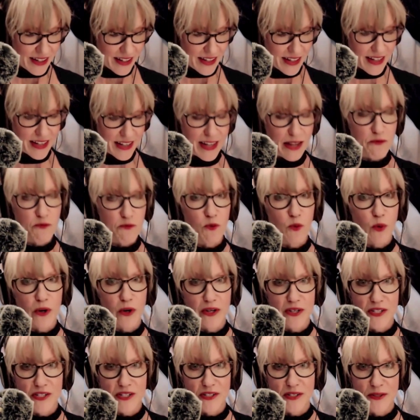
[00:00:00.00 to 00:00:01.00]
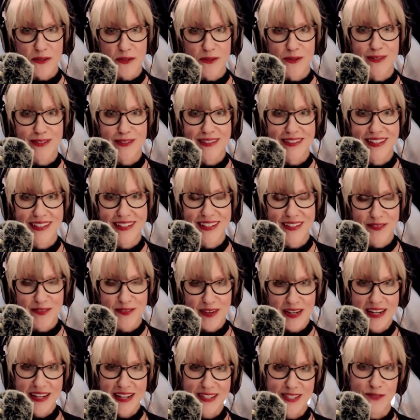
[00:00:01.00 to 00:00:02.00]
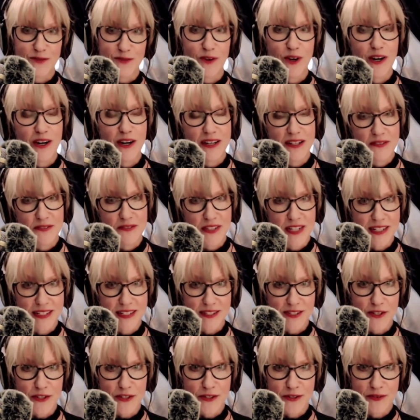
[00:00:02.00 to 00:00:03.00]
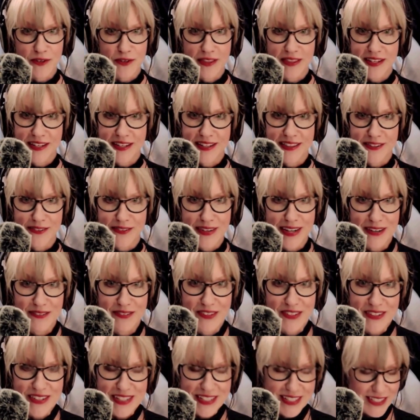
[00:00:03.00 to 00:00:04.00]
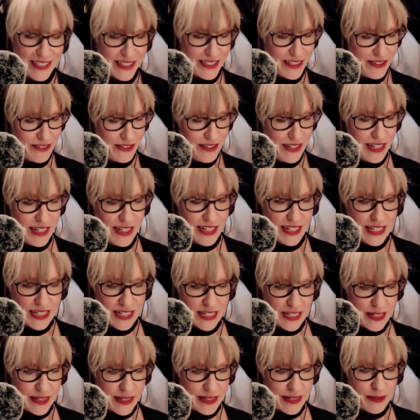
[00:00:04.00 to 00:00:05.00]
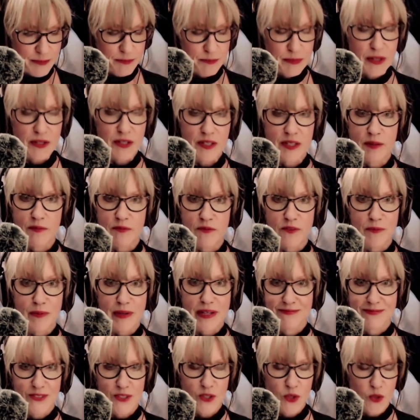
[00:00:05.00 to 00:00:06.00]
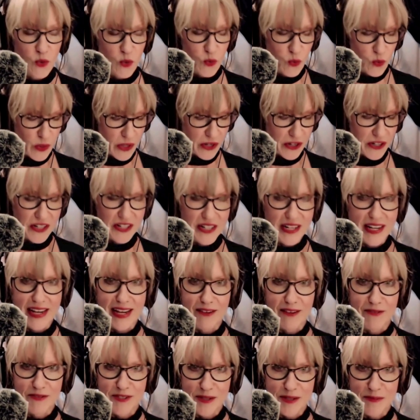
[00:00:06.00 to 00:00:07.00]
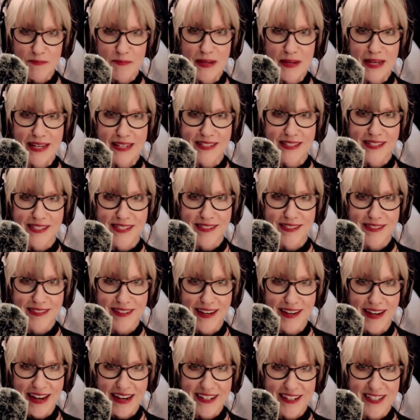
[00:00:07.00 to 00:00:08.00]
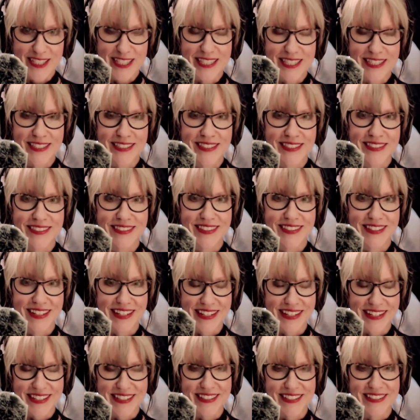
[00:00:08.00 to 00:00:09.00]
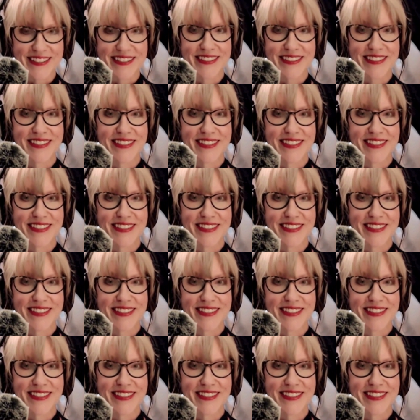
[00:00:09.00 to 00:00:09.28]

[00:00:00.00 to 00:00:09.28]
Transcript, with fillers: I've warned you in advance, far in advance, so you can run the other way if you need to. Buckle up for Bates. We are going to have some Bates action in